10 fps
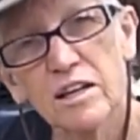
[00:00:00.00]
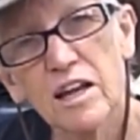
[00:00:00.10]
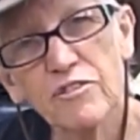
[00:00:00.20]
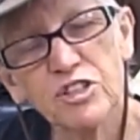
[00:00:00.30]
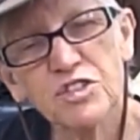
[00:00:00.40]

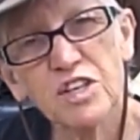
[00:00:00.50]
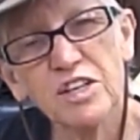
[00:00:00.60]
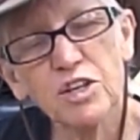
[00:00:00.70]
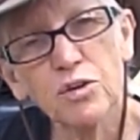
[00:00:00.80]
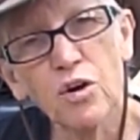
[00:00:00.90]
Love to
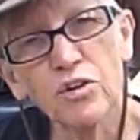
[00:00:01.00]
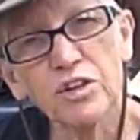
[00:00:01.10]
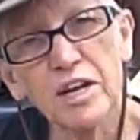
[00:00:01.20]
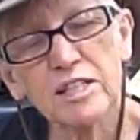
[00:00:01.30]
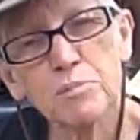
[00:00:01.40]
see you on
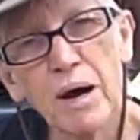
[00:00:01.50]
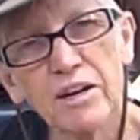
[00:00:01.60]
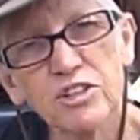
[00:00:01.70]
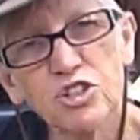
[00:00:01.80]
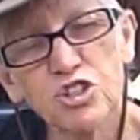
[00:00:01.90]
the next
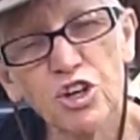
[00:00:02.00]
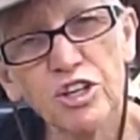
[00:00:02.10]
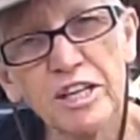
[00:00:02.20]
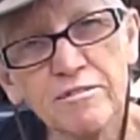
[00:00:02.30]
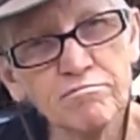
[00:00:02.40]
part of the
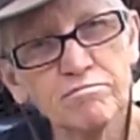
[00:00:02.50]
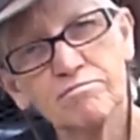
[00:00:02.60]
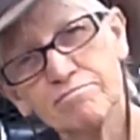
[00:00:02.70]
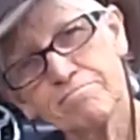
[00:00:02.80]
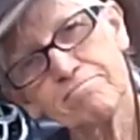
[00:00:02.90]
journey.
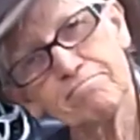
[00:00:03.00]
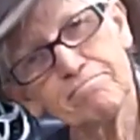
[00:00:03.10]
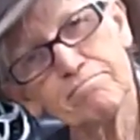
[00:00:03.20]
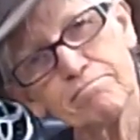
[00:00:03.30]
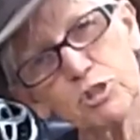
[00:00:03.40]

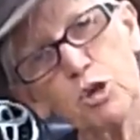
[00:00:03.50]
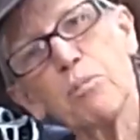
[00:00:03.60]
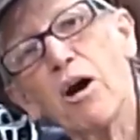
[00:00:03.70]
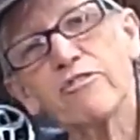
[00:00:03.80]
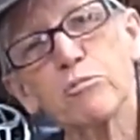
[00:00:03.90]

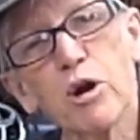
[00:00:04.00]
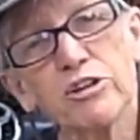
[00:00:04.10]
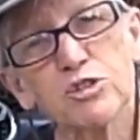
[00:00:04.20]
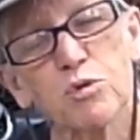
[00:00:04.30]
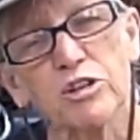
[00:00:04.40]
Goodbye from
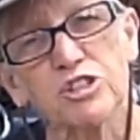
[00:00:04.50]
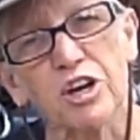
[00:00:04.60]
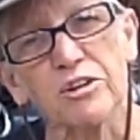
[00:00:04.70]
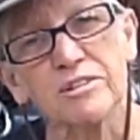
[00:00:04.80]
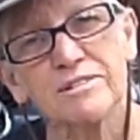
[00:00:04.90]
Rona's
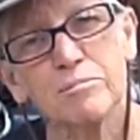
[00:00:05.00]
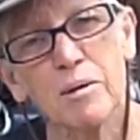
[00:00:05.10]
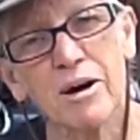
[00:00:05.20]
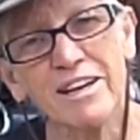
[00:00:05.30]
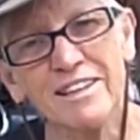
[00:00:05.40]
Roadshow.
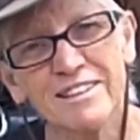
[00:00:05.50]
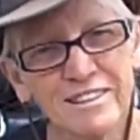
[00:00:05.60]
Bye bye.